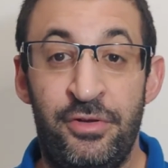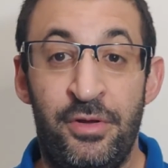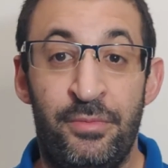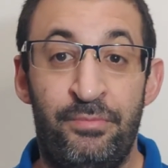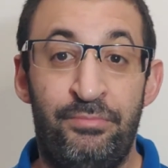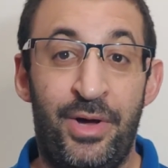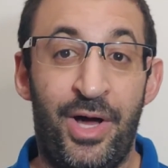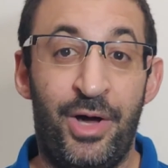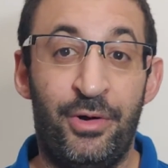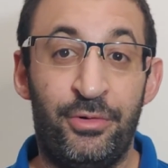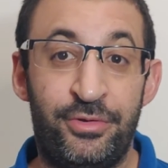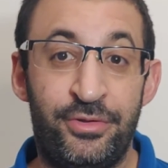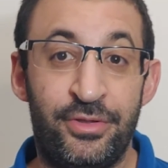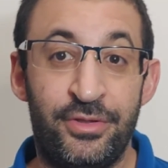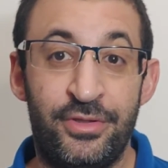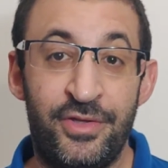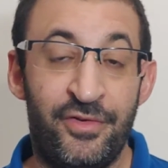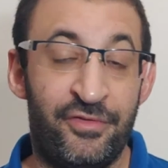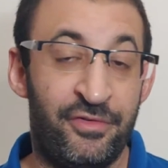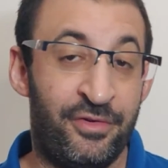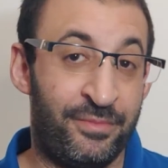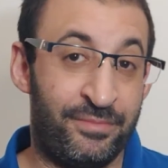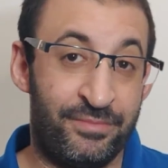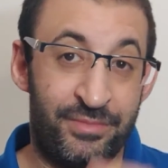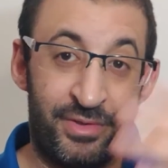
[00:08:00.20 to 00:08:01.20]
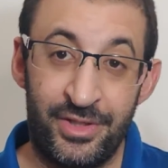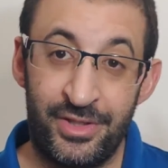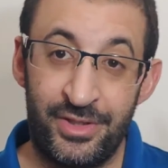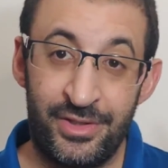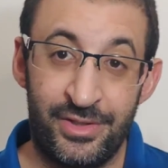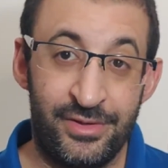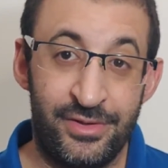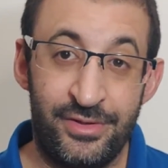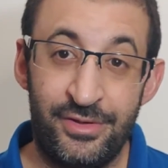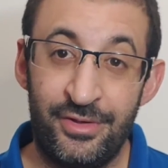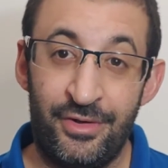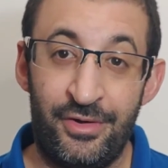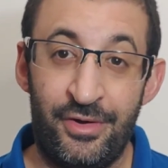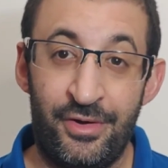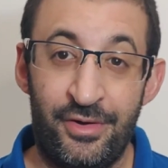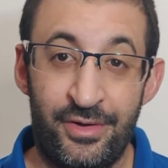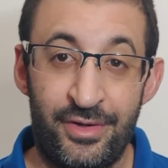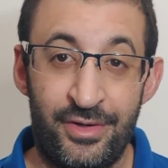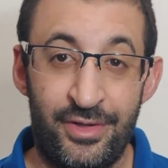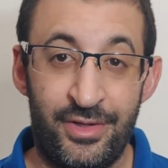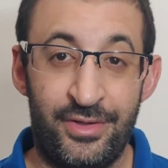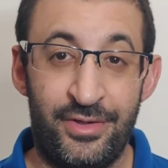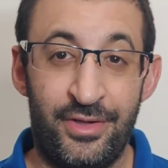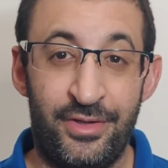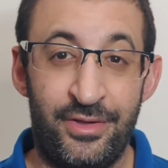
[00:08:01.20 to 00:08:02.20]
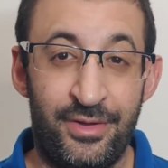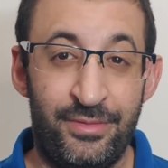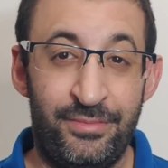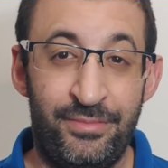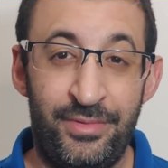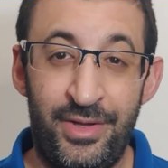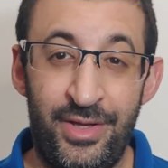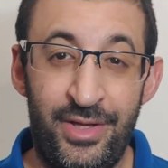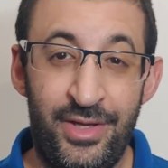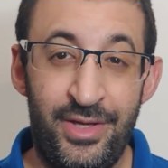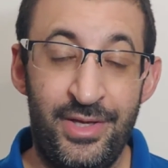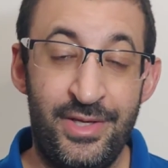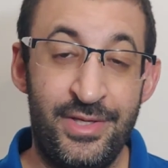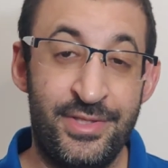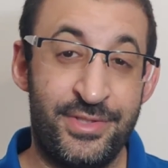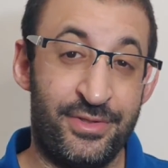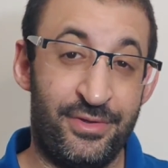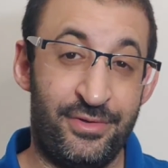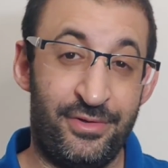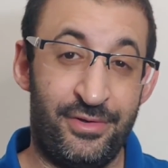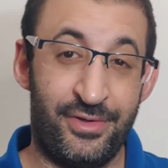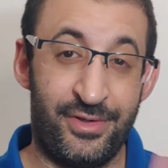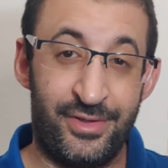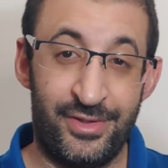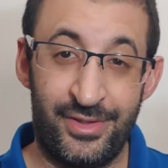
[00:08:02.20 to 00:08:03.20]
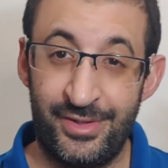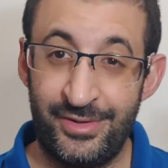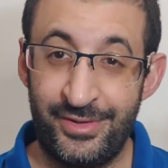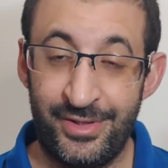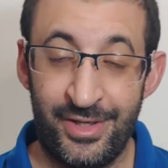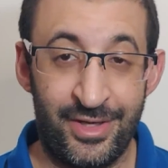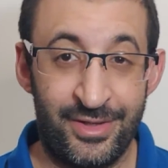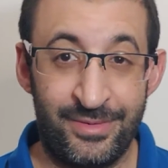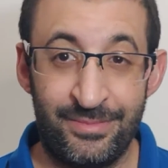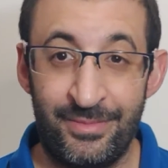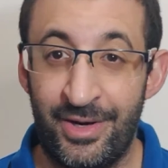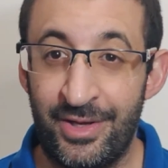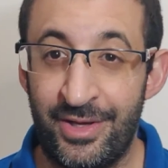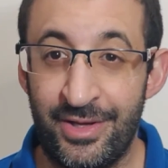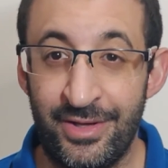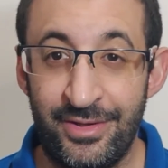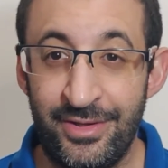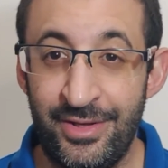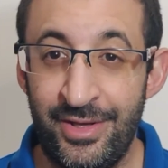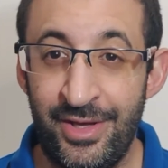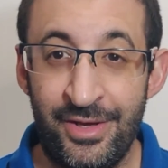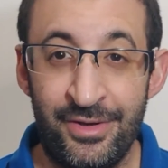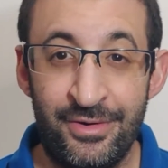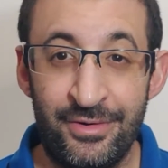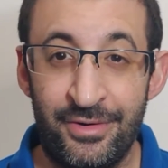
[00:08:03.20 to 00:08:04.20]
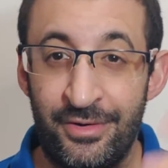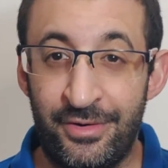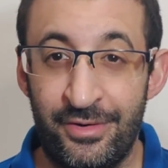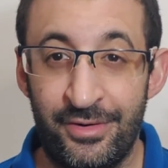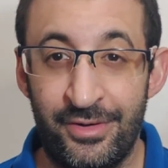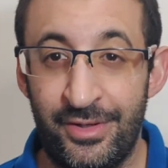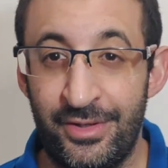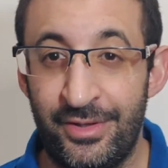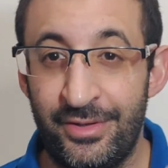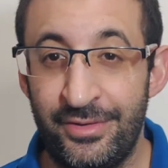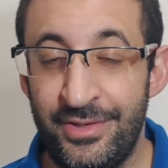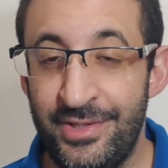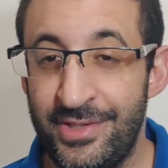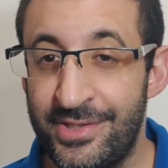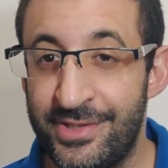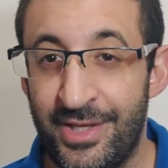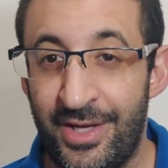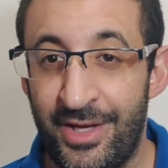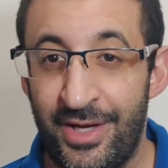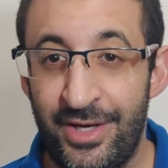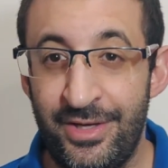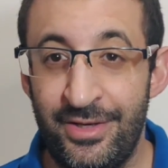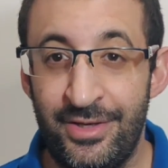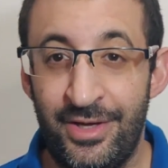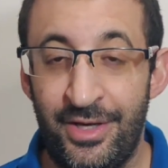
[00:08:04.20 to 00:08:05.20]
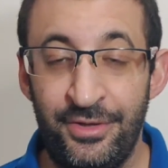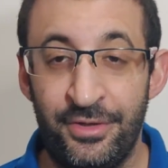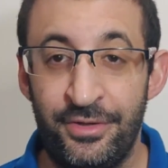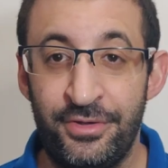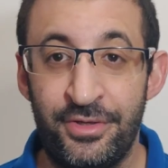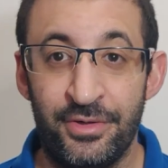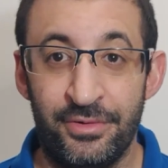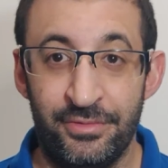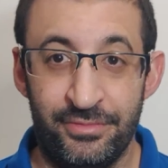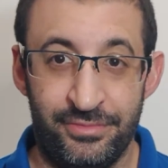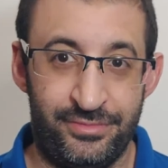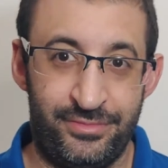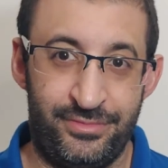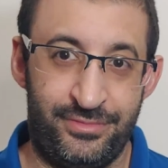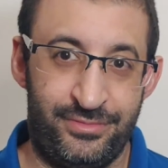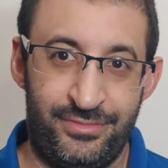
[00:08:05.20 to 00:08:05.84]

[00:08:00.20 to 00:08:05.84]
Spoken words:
will be about development or database or internet marketing or design. I don't know.